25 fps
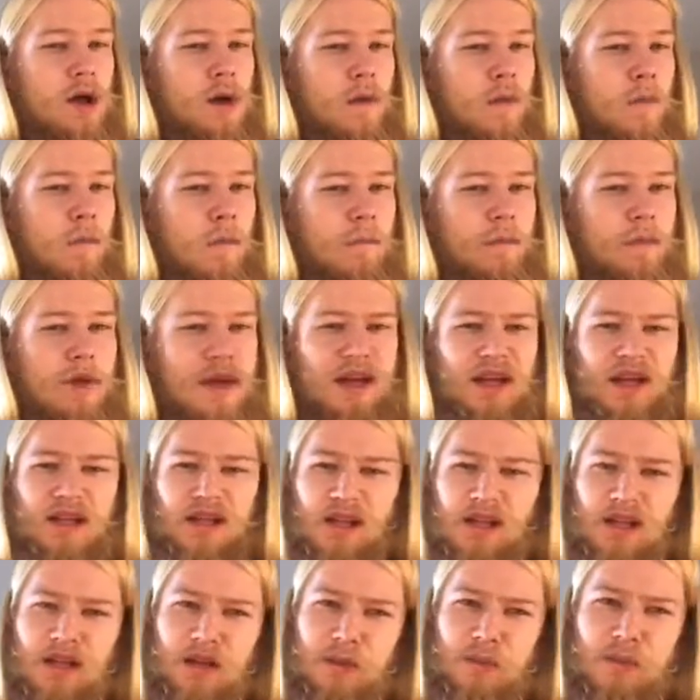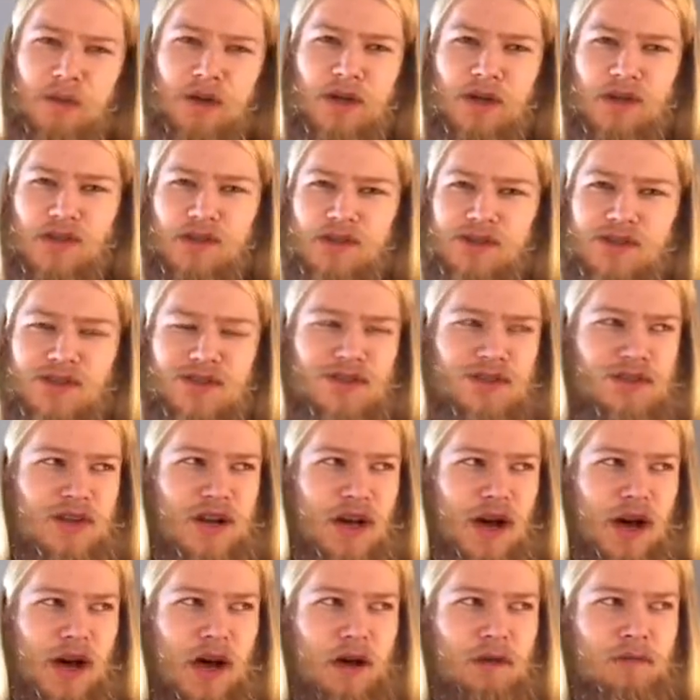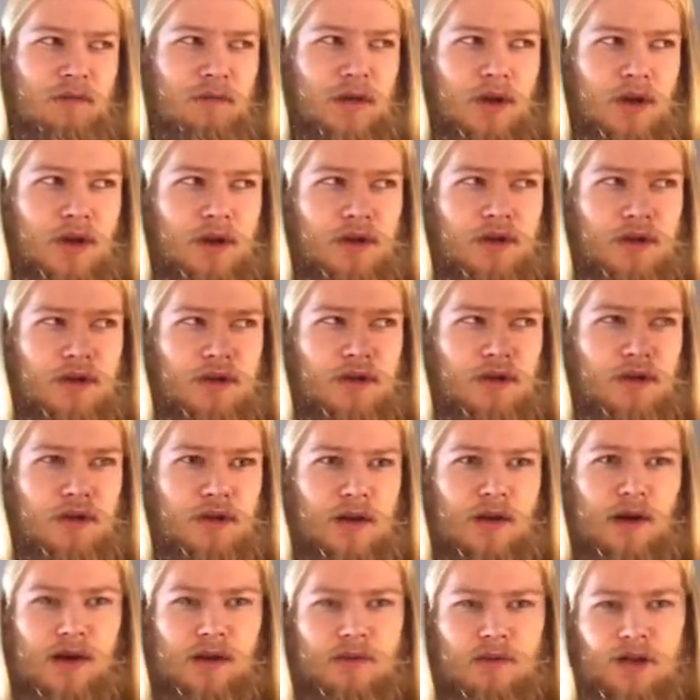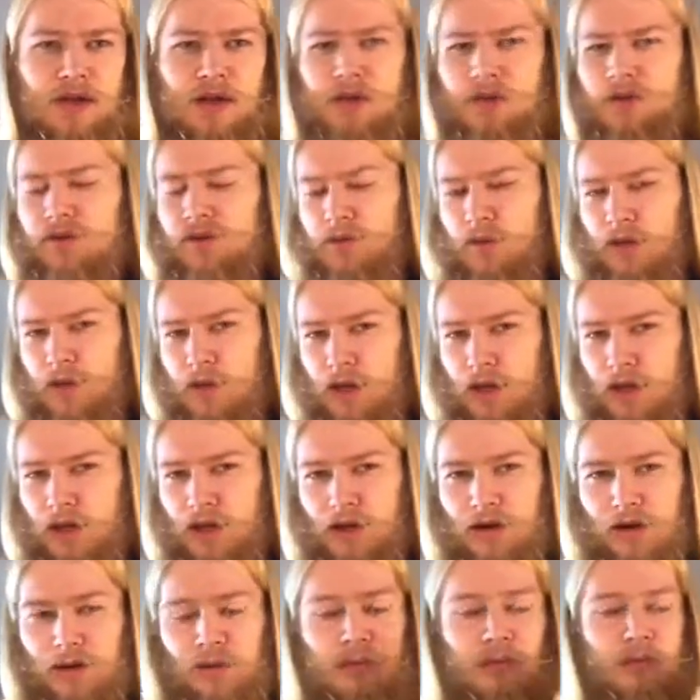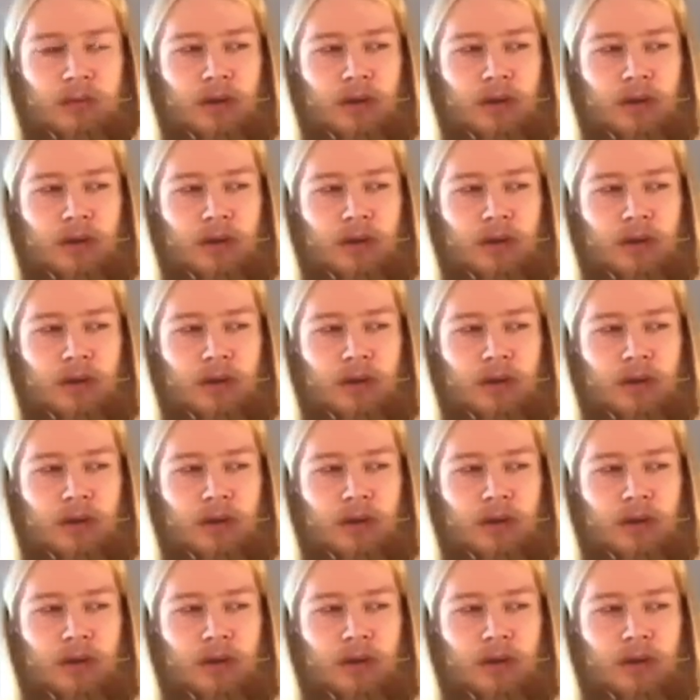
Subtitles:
mainly because I'm not dived into that,